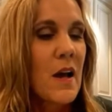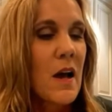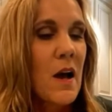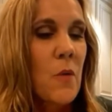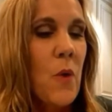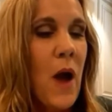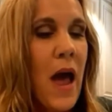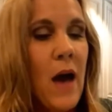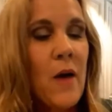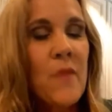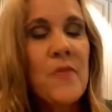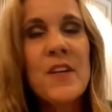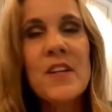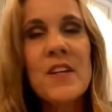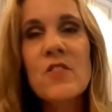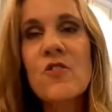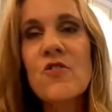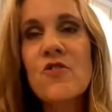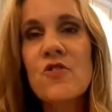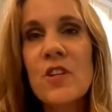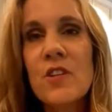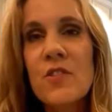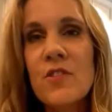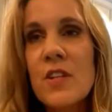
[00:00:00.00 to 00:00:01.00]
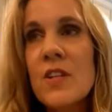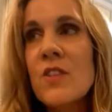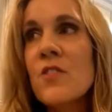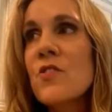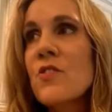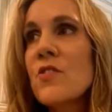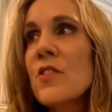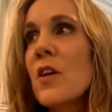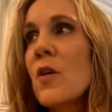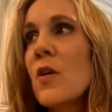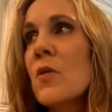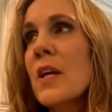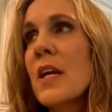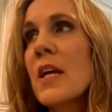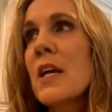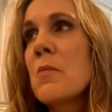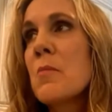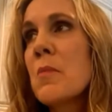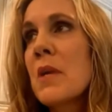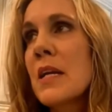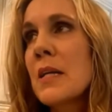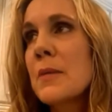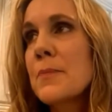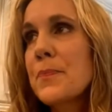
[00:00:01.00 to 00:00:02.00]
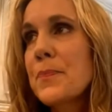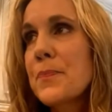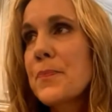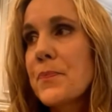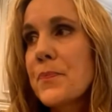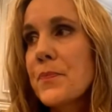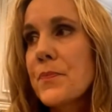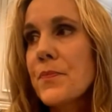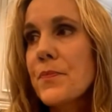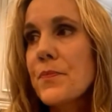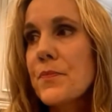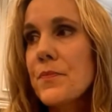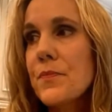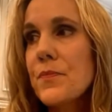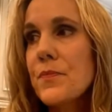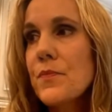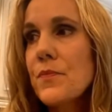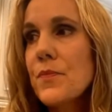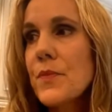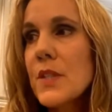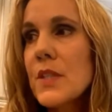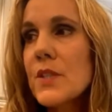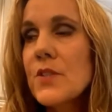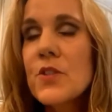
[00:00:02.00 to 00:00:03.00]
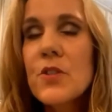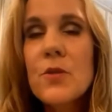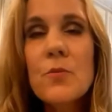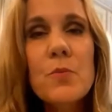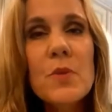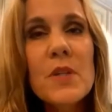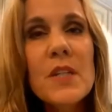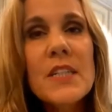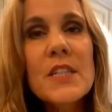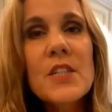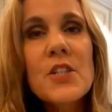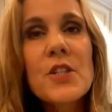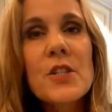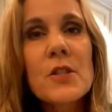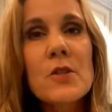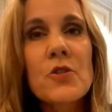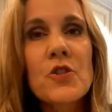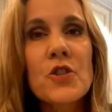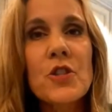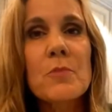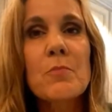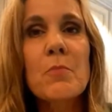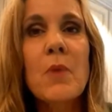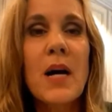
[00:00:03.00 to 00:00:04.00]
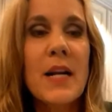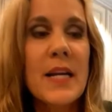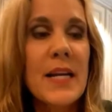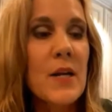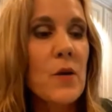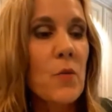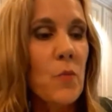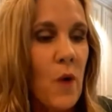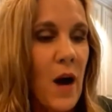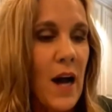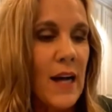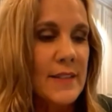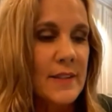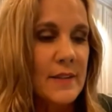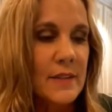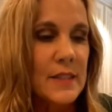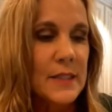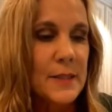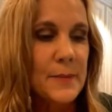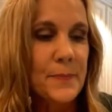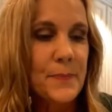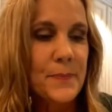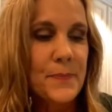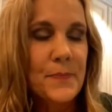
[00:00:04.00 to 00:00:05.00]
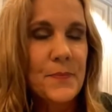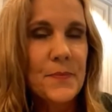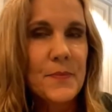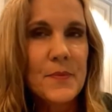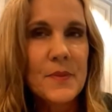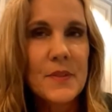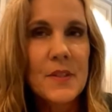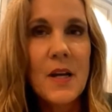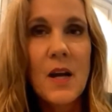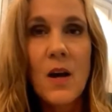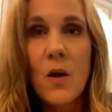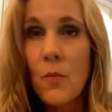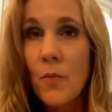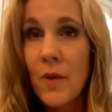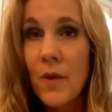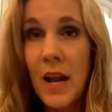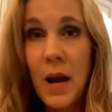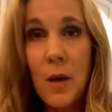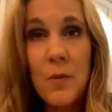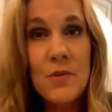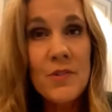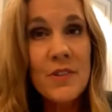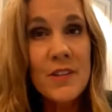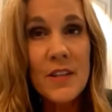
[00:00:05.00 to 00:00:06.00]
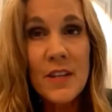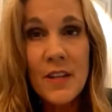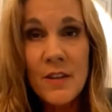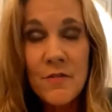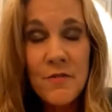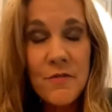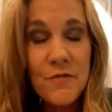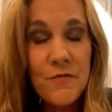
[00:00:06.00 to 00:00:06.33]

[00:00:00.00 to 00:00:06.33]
how this is just instilled in me to really use your money wisely. When I was in